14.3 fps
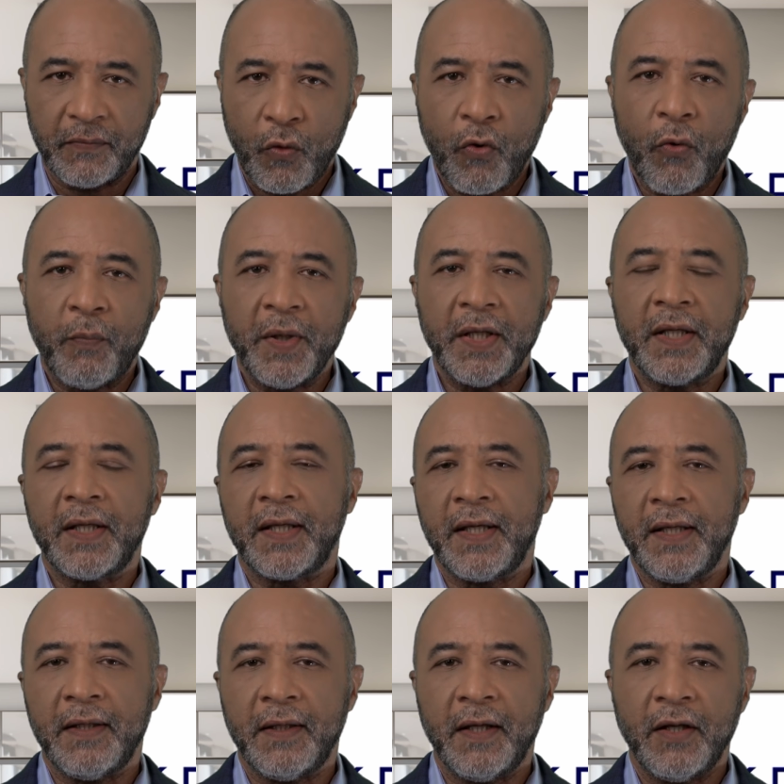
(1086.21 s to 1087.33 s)
will be
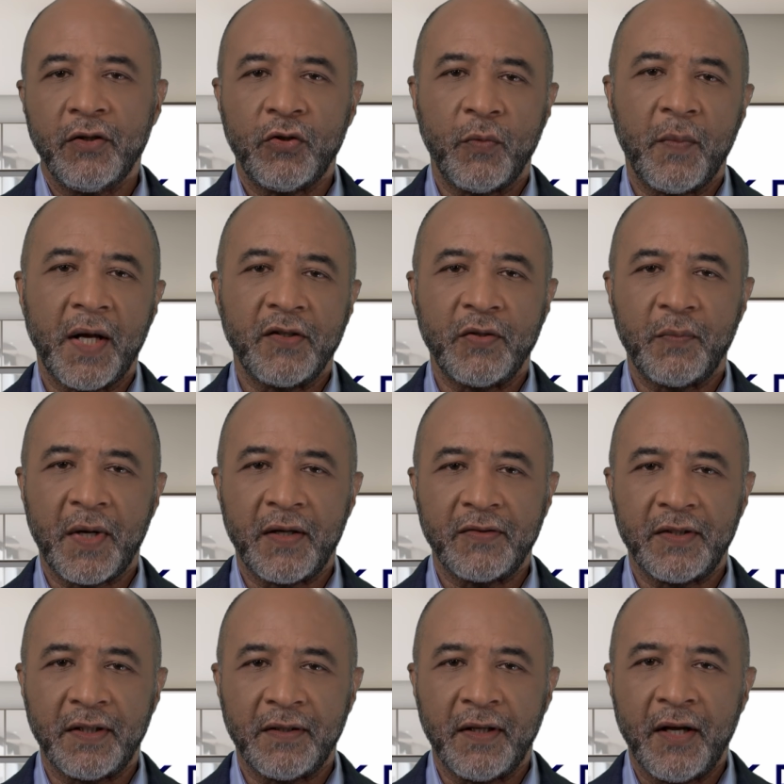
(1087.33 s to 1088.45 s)
key to
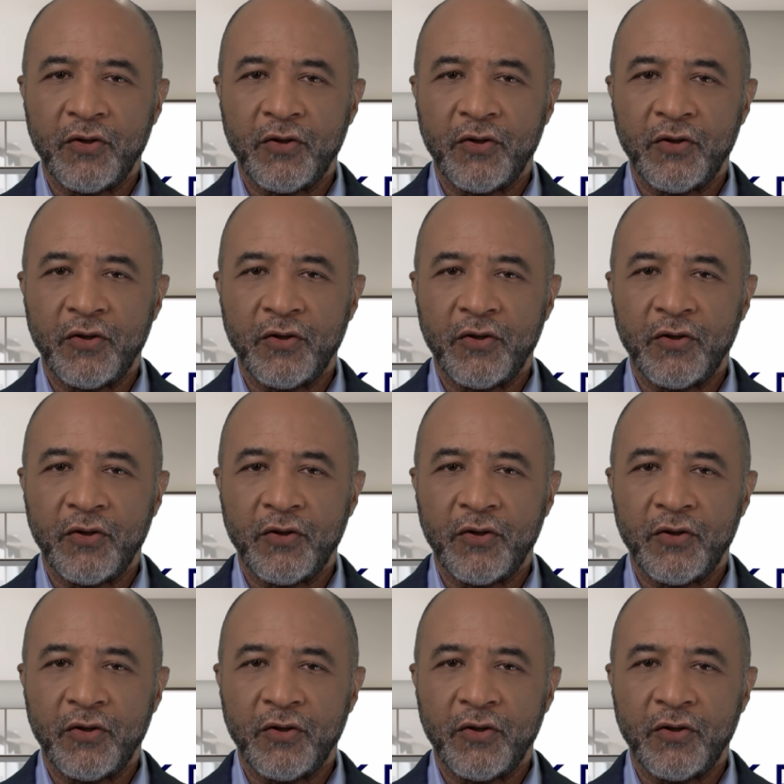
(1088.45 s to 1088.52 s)
maximizing